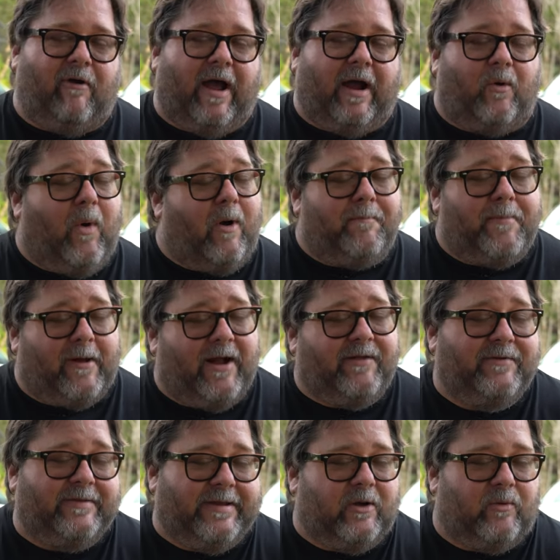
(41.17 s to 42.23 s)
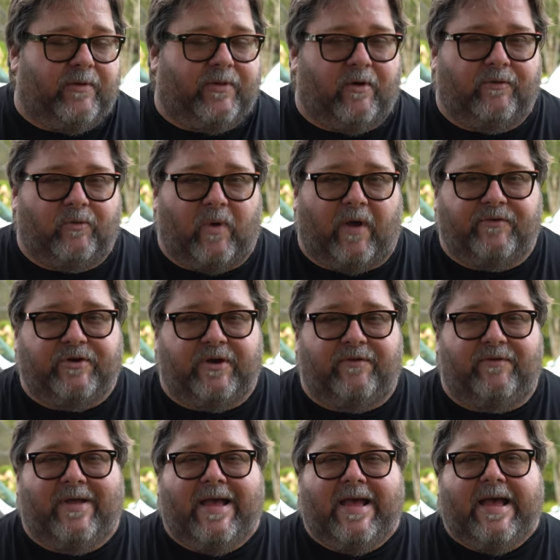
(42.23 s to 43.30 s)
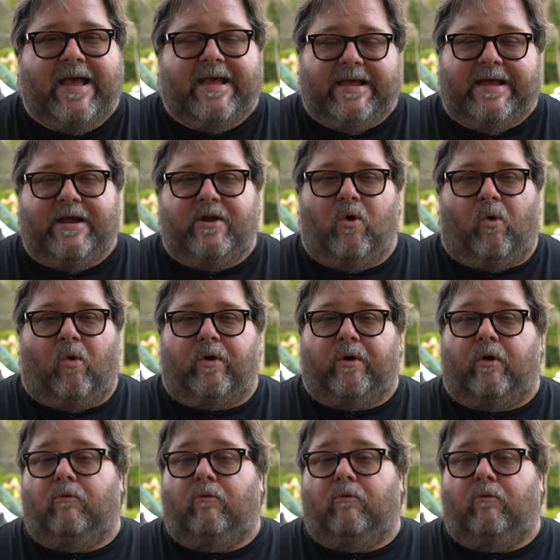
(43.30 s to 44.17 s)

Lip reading: Rack? Well, let's deal with those questions in order.